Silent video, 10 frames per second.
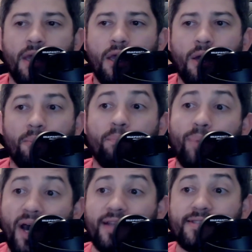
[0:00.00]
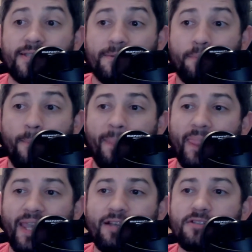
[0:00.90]
But
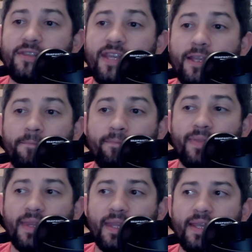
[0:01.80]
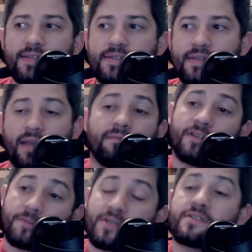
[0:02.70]
here's the thing is, and
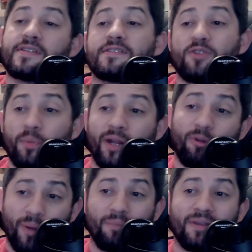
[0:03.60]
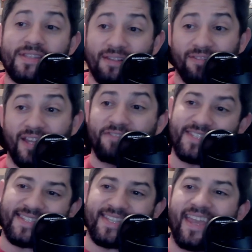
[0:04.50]
especially since so many Republicans have left the
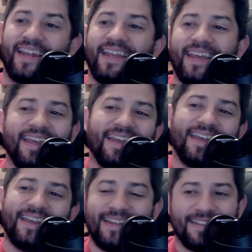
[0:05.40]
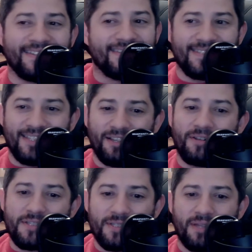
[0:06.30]
state, it's, you know,
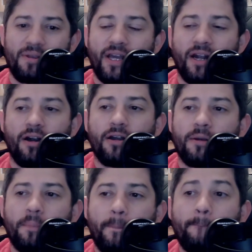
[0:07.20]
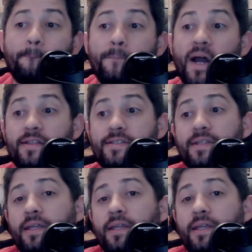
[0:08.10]
it's going to be kind of hard, but